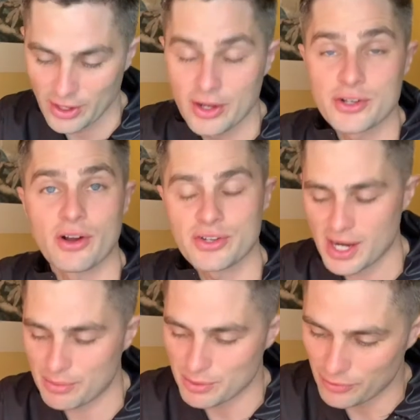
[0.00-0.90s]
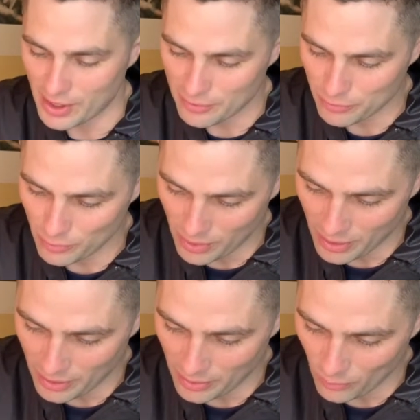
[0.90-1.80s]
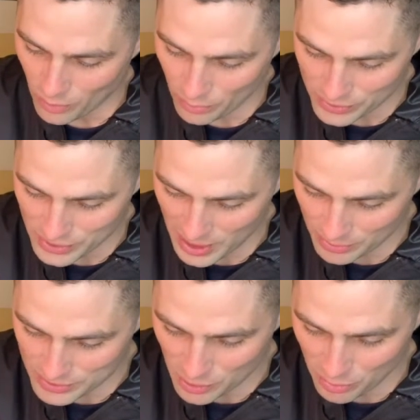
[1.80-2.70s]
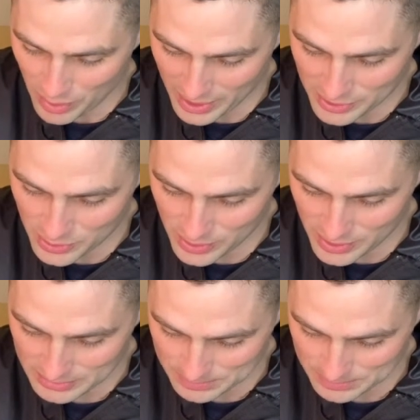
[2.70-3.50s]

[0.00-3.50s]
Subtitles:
John chapter 5, one more time. Let's go back to it.